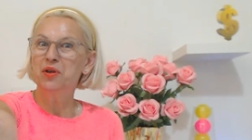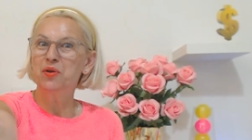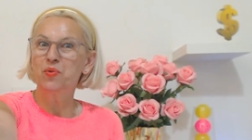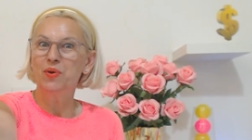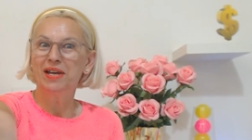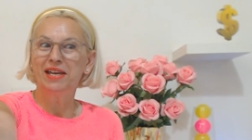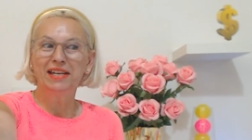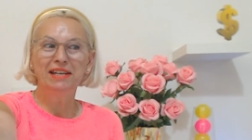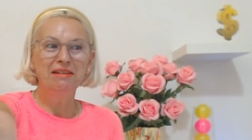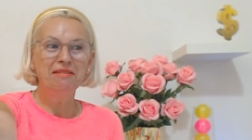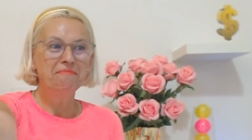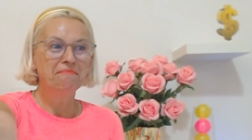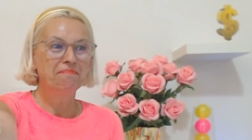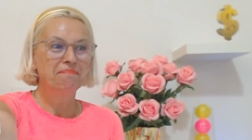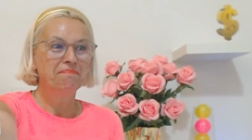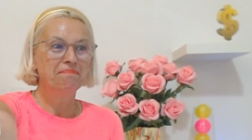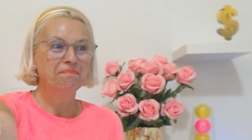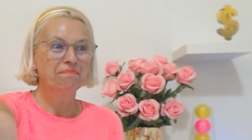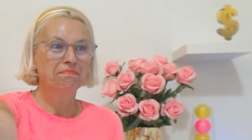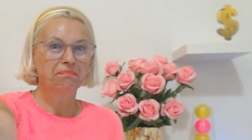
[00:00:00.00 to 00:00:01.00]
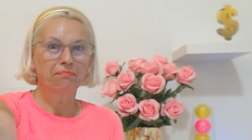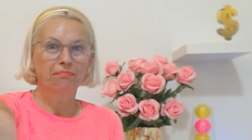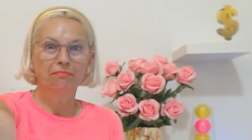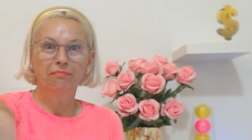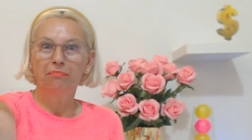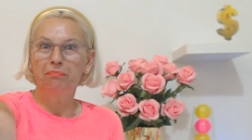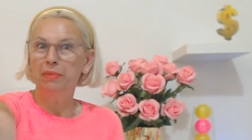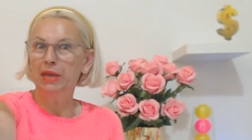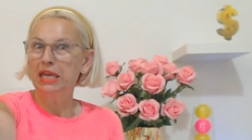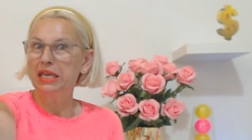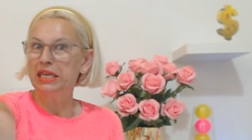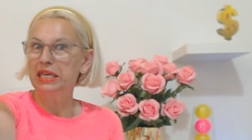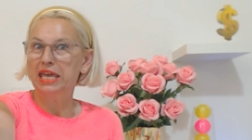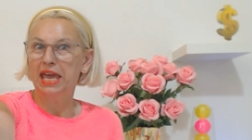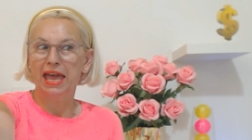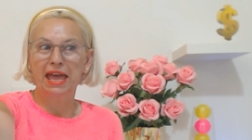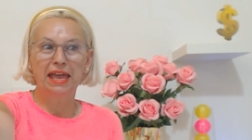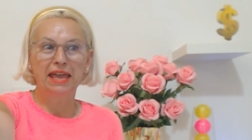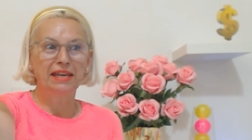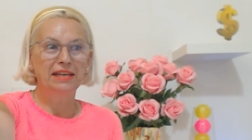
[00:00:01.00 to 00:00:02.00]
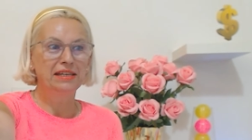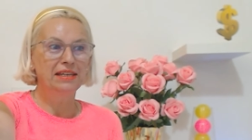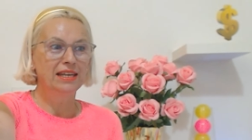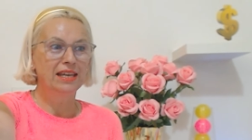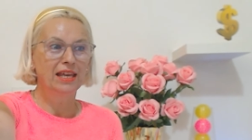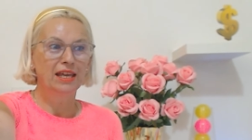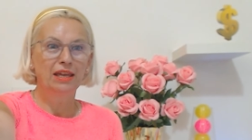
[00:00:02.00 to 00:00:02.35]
win Big gain,